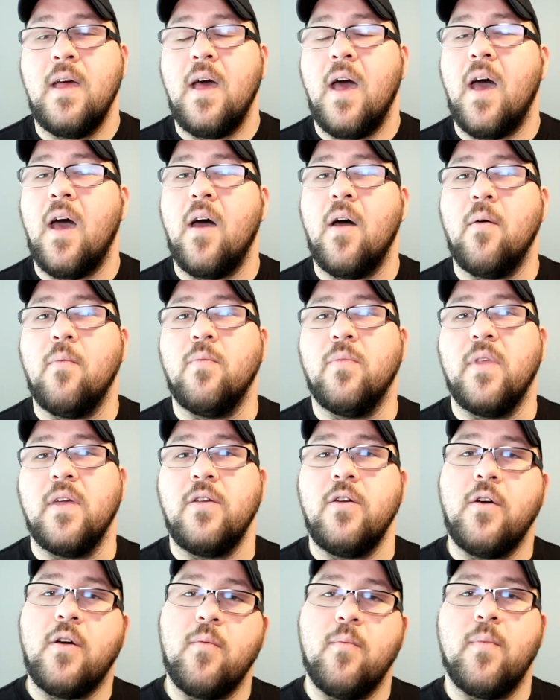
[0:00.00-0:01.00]
Then
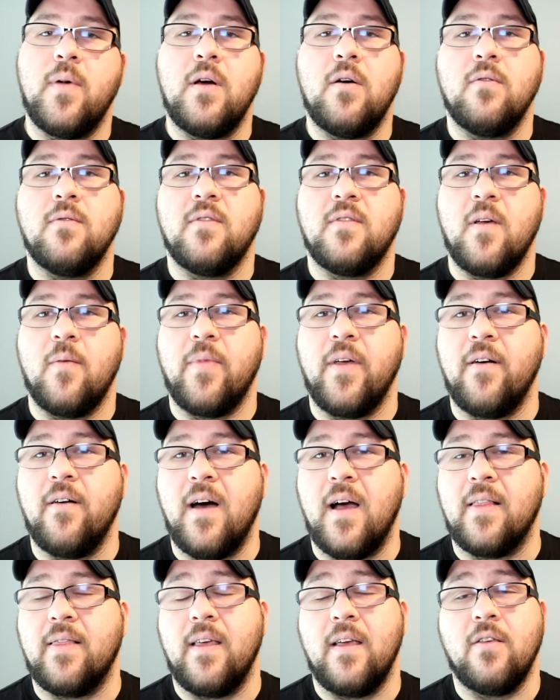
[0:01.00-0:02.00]
you can build something
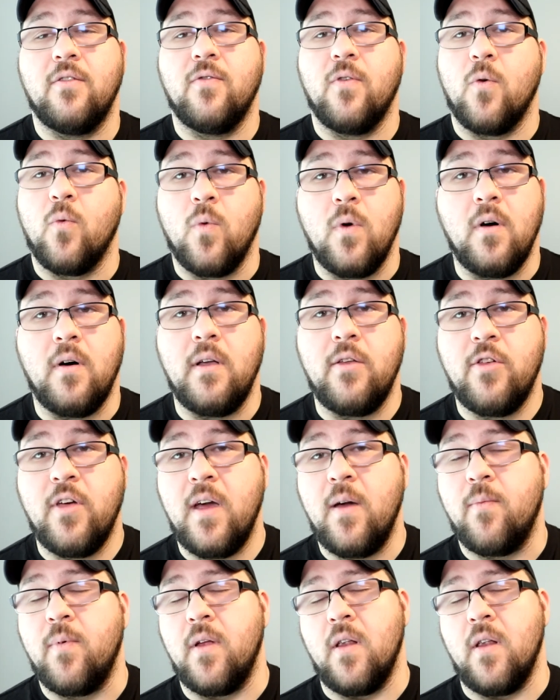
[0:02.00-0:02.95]
like this for really cheap.